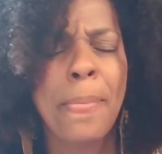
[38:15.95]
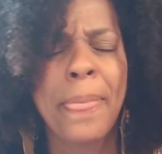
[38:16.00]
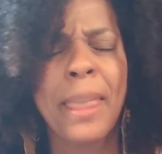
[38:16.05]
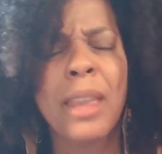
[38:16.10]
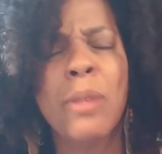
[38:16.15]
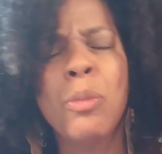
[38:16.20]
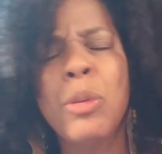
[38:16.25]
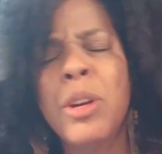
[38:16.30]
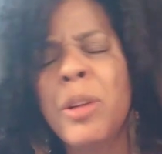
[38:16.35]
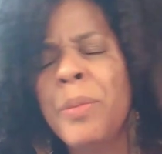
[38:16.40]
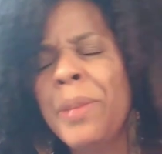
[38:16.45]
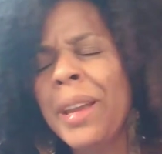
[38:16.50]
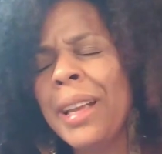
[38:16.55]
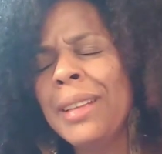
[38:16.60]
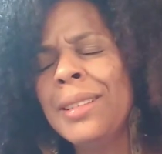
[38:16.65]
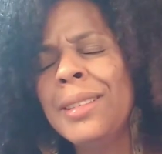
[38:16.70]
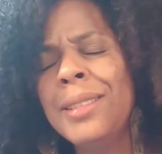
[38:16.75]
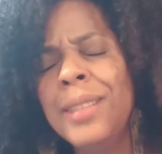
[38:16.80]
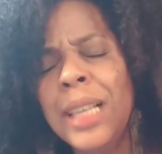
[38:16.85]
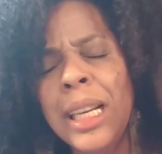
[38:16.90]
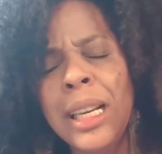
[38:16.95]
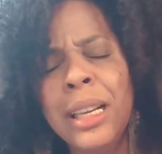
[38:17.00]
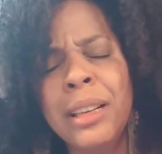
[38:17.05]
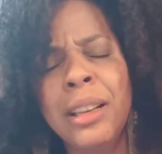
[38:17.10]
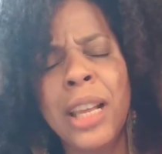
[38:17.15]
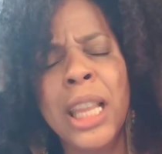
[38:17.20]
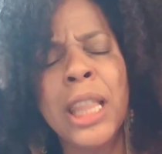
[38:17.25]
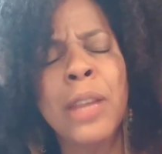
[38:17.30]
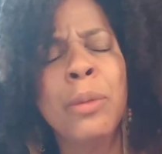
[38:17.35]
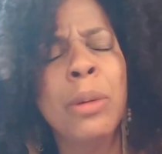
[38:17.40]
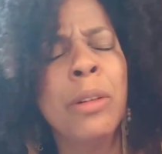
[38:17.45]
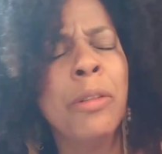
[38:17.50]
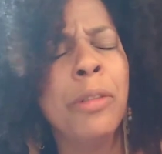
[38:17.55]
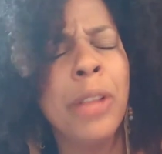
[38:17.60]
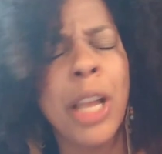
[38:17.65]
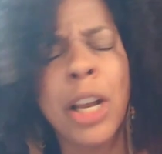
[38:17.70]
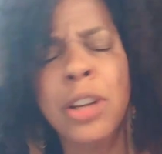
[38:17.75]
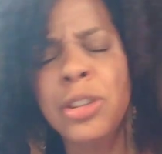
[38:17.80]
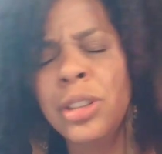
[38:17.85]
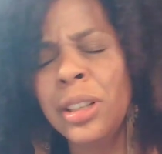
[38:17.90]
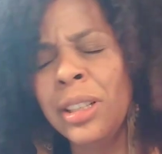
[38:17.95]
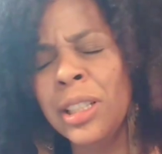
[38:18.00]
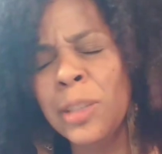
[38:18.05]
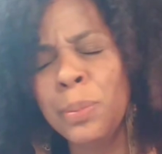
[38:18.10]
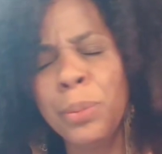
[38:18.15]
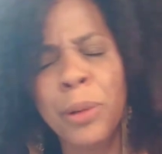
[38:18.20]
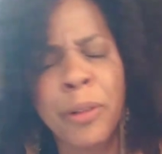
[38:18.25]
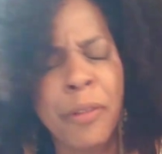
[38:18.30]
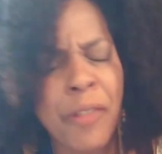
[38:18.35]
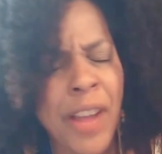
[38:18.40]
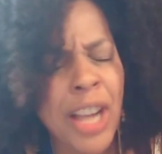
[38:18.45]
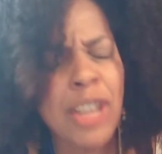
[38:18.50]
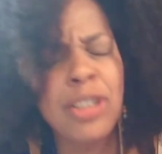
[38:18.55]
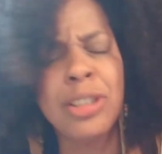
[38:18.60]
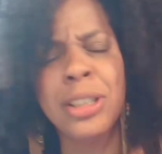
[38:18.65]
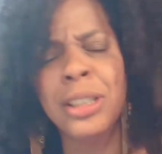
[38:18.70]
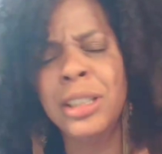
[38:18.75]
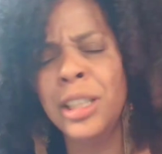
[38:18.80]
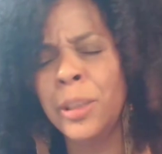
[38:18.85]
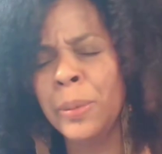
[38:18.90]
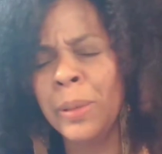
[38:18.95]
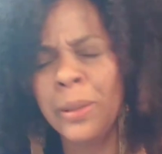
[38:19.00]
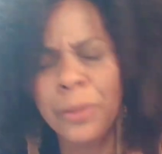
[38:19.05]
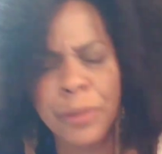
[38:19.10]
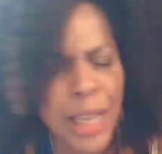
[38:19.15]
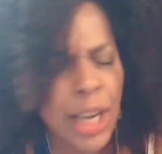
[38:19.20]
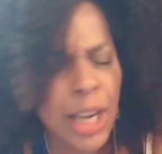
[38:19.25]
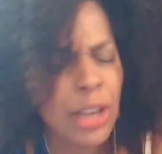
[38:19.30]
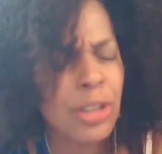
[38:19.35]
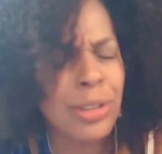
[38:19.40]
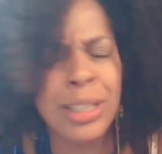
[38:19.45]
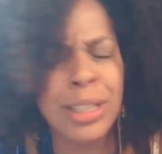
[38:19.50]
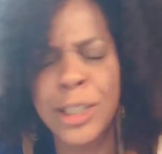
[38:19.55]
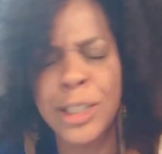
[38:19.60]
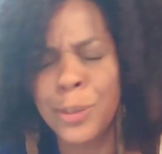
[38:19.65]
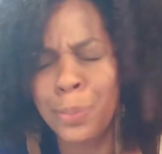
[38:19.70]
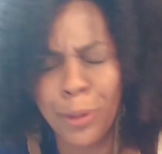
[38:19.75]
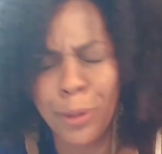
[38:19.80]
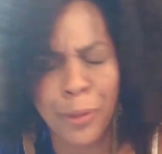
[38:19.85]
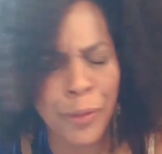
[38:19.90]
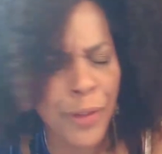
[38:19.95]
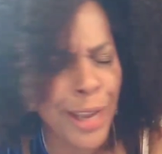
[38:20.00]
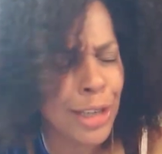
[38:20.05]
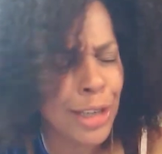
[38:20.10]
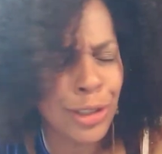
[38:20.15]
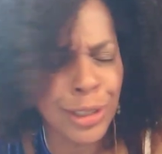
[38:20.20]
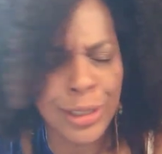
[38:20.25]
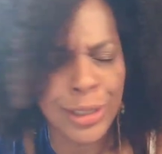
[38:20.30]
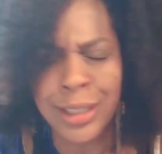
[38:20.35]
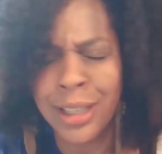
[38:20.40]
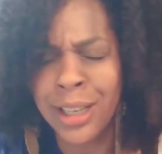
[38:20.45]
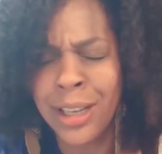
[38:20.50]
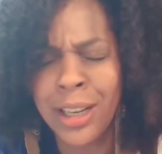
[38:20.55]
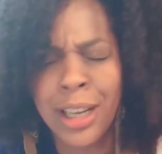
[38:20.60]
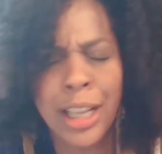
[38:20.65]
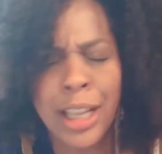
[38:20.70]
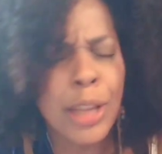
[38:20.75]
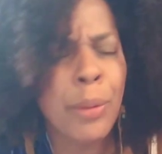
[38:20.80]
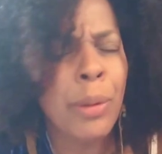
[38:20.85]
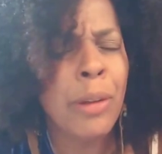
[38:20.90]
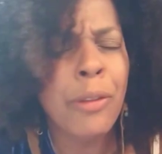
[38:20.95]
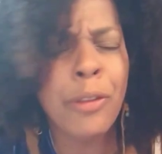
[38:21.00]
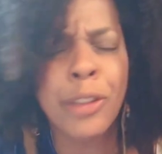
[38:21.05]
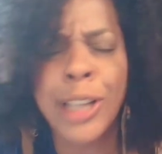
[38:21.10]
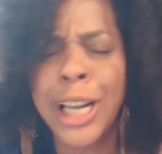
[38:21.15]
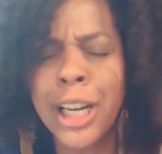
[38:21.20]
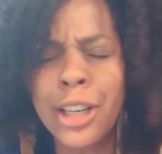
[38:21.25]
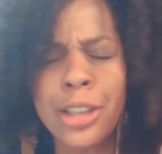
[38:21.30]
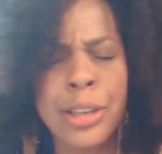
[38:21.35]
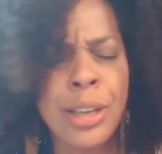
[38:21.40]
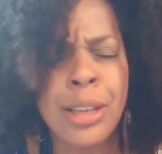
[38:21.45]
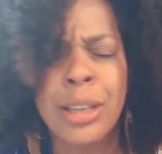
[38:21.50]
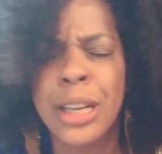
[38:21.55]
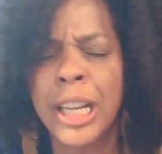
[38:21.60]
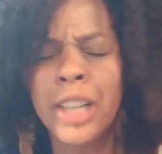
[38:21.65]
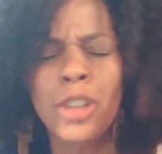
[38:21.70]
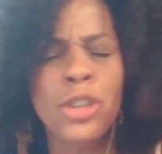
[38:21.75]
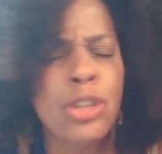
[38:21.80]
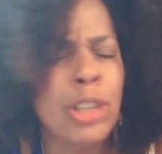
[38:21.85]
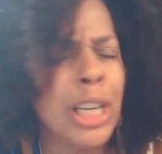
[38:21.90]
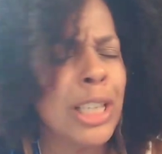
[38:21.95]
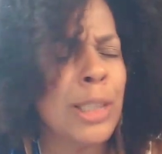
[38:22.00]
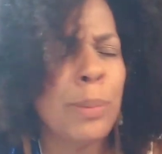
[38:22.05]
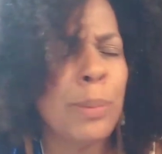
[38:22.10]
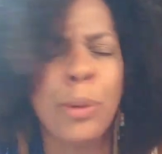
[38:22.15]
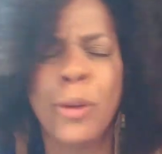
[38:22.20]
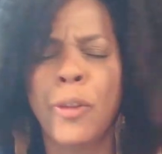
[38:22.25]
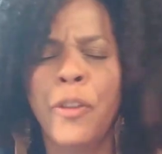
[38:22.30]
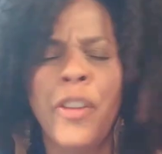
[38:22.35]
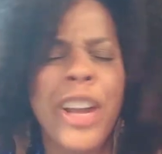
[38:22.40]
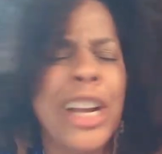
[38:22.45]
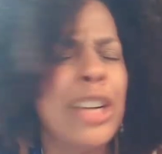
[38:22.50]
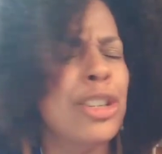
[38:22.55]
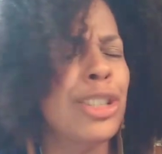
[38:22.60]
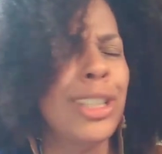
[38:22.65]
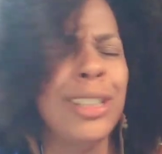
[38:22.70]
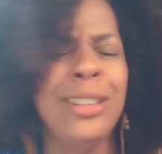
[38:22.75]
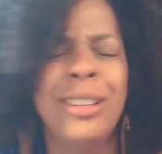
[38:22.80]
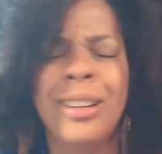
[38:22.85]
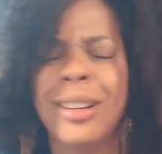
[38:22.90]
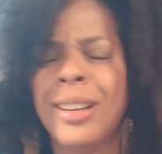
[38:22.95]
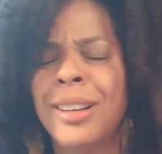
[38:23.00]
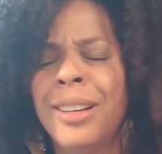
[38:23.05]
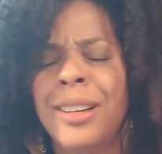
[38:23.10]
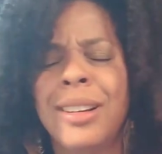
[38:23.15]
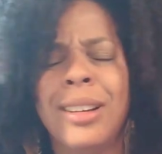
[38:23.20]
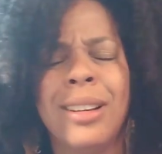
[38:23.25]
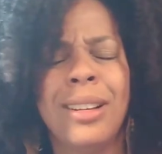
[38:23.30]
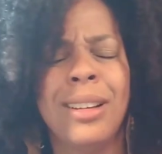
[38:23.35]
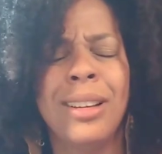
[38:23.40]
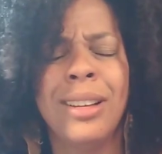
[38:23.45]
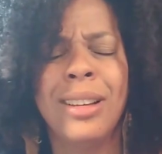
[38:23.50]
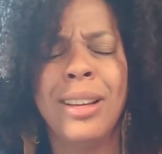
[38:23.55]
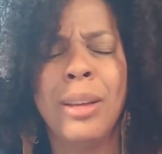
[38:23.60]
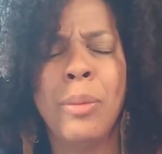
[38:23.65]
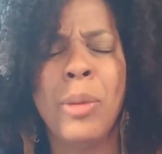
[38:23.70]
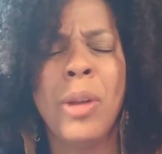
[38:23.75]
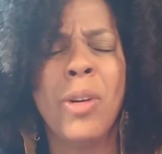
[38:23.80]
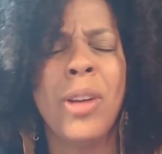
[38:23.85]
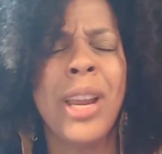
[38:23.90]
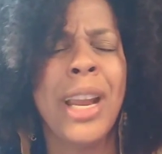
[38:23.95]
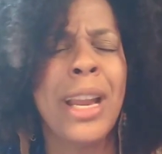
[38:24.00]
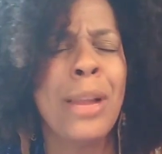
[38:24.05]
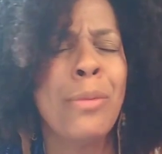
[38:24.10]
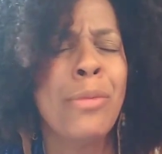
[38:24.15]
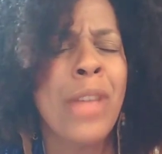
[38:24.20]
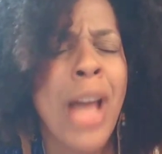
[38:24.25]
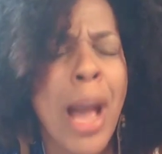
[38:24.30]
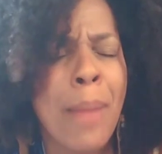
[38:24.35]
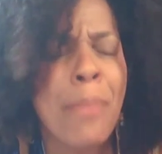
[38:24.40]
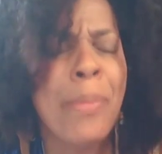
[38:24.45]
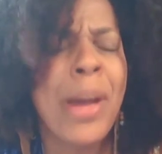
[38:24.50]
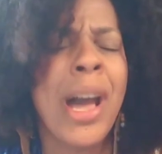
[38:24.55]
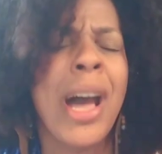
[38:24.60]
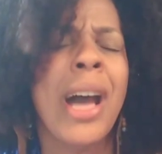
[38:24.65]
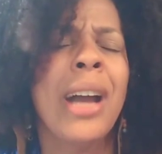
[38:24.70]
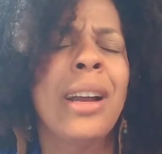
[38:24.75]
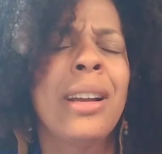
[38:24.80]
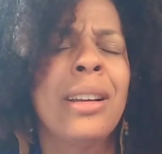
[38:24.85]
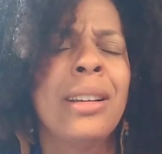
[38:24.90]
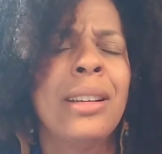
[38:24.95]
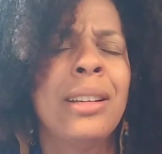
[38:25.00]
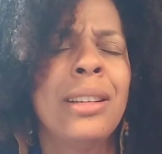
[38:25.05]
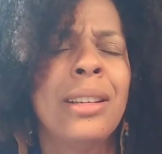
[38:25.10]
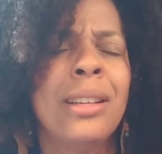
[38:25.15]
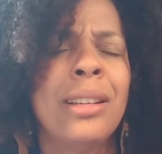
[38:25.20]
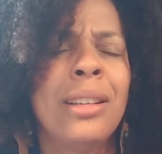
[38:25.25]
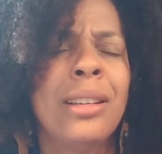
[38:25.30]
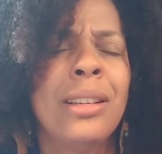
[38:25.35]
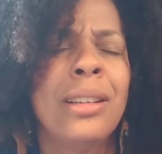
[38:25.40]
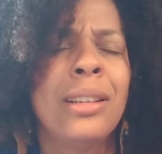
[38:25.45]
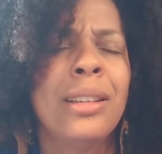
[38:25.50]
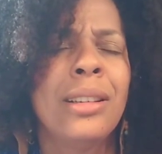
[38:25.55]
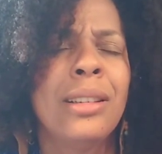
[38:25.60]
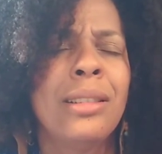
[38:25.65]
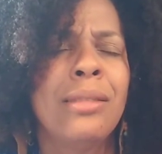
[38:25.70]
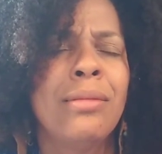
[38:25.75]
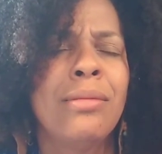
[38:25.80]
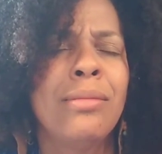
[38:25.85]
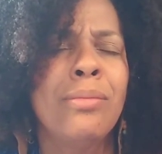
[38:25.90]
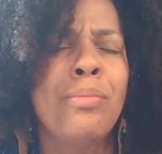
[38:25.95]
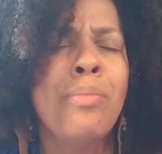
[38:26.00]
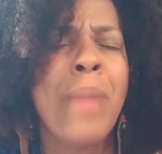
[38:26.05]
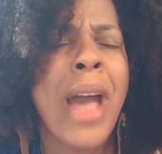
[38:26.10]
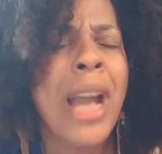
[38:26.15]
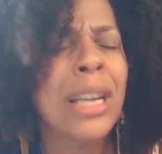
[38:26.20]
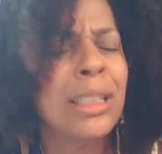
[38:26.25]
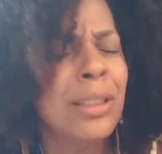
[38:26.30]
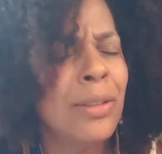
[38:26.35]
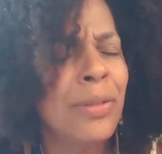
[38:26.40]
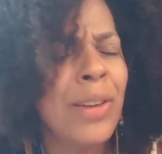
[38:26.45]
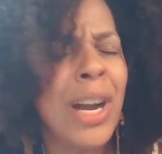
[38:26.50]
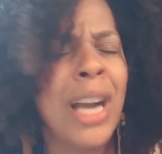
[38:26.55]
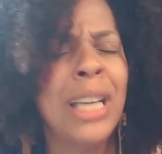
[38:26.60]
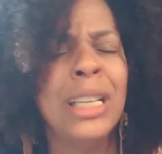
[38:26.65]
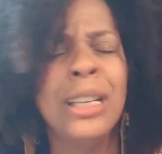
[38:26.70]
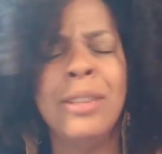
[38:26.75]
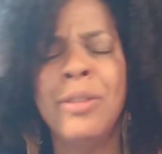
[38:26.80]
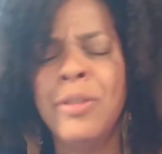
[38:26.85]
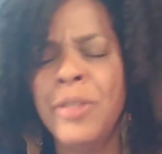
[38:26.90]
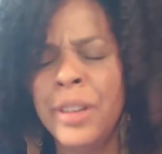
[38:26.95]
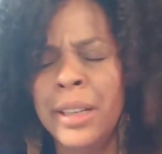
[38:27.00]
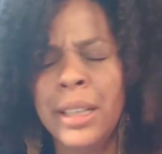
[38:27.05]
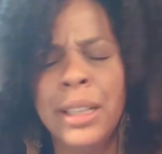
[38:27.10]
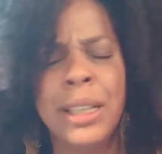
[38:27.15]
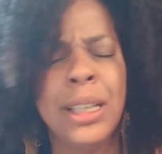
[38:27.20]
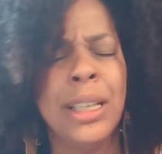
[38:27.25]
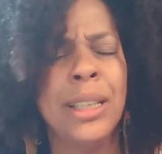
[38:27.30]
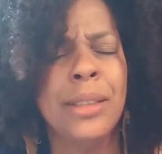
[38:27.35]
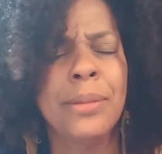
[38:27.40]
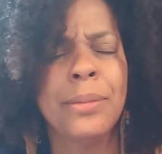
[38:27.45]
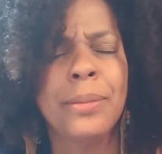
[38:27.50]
and we are being seen, and the reflection is perfection. The reflection is perfection. The reflection is just perfection. We are getting that back, magnified infinity.